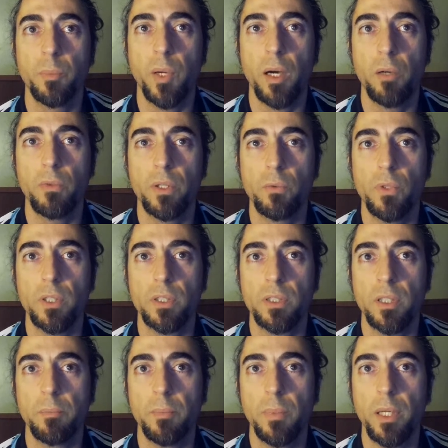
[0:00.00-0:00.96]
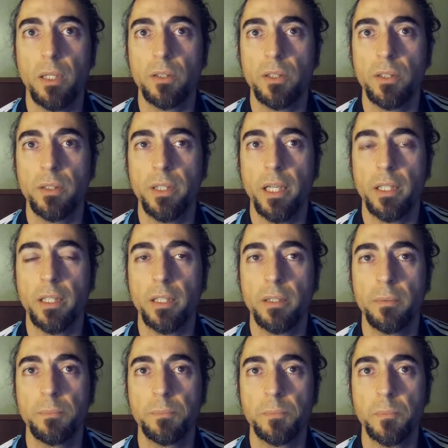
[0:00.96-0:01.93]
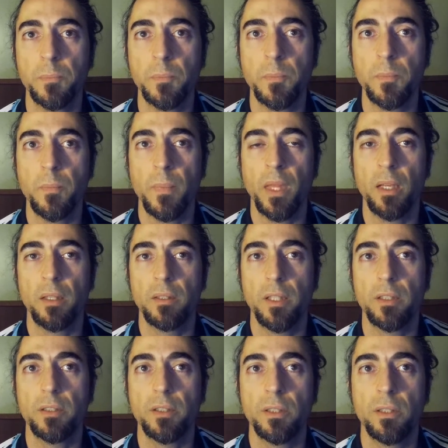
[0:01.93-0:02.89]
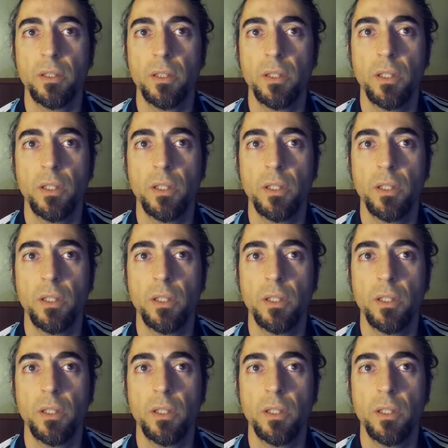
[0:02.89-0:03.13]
power was the bottleneck that